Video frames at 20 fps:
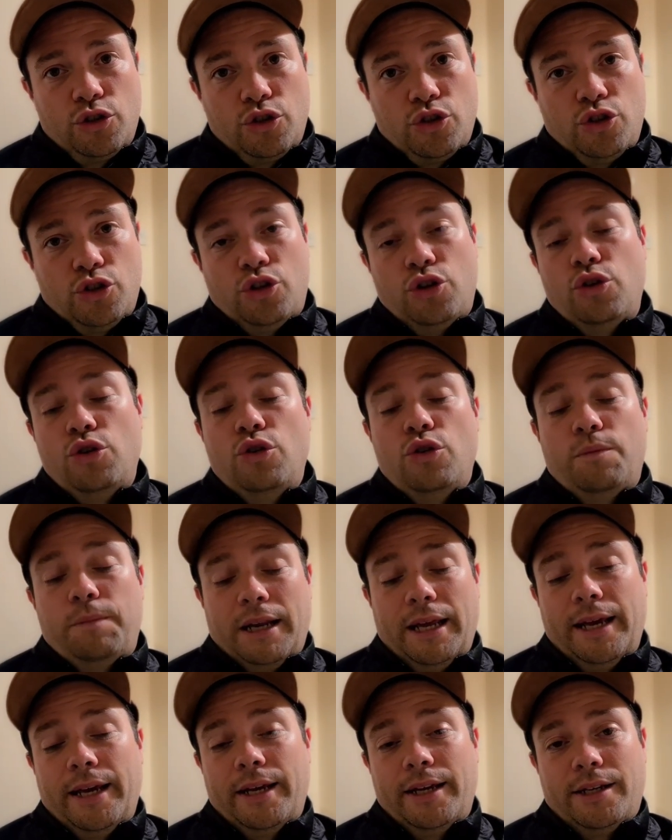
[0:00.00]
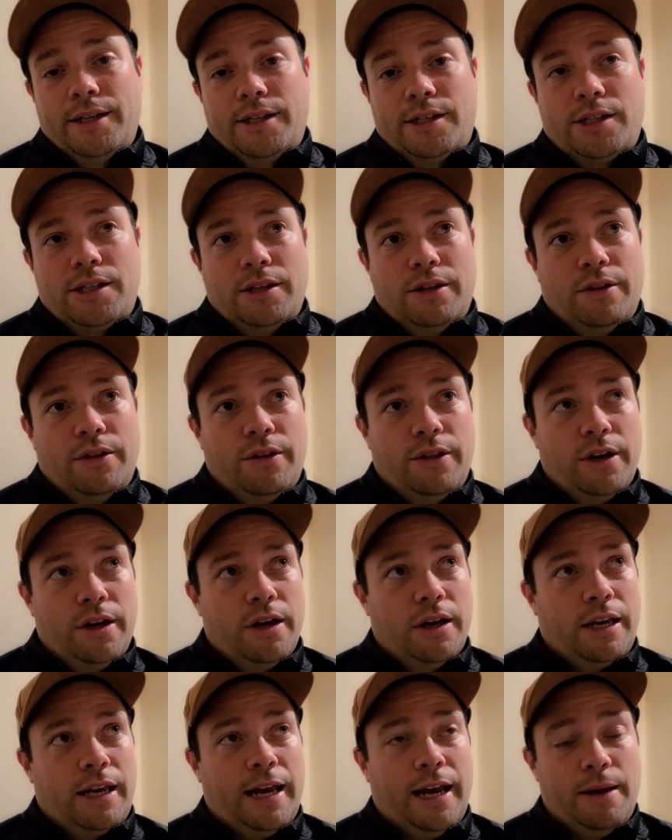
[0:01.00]
two players
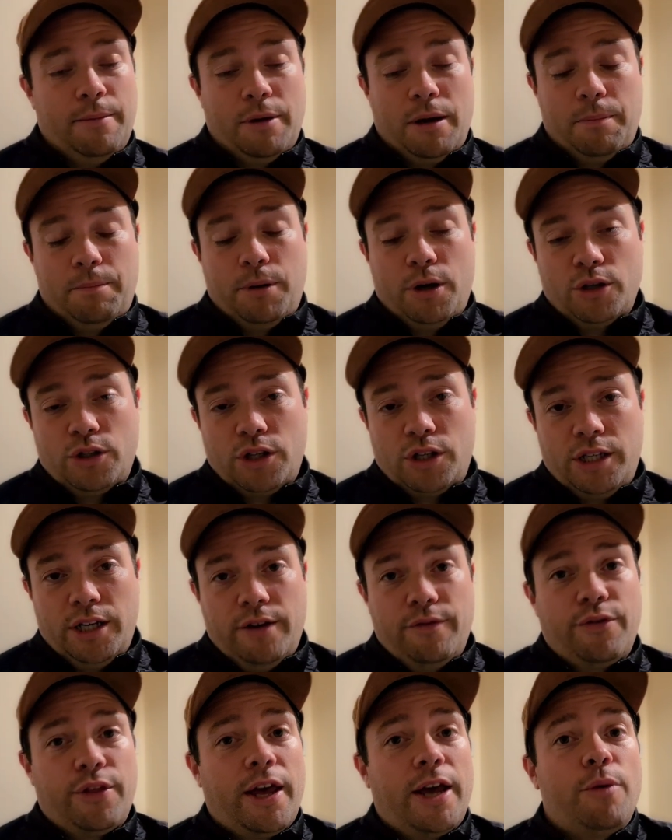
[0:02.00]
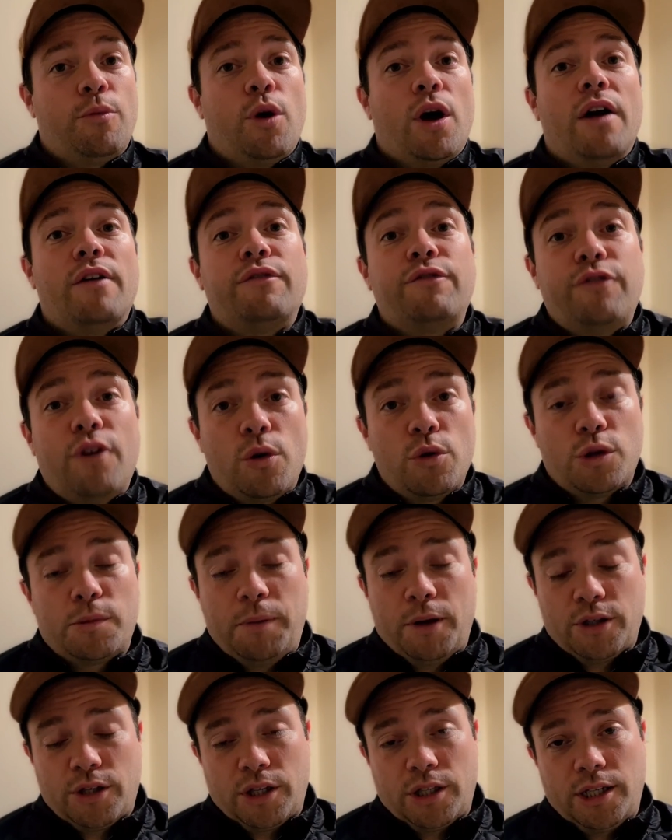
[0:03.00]
that came up positive. They were false
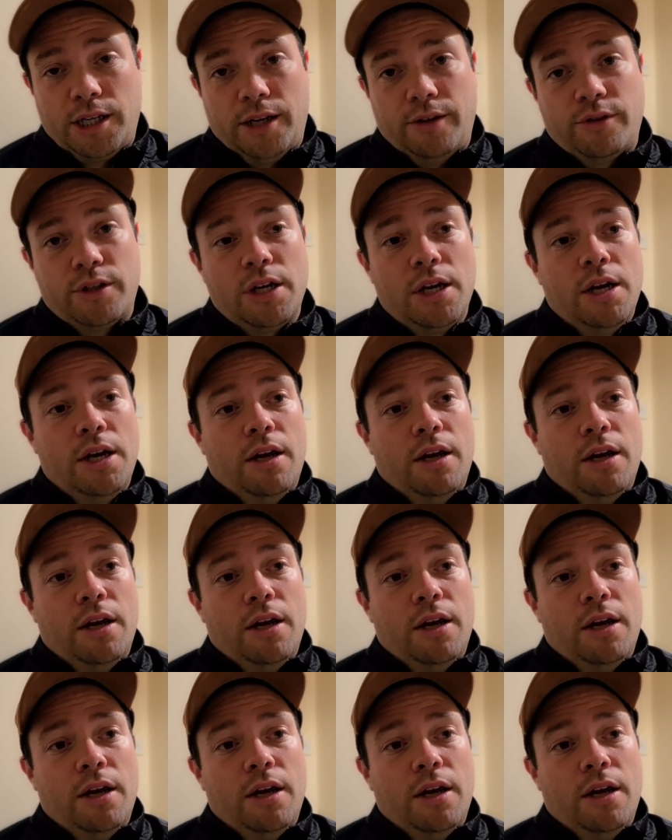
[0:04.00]
positives.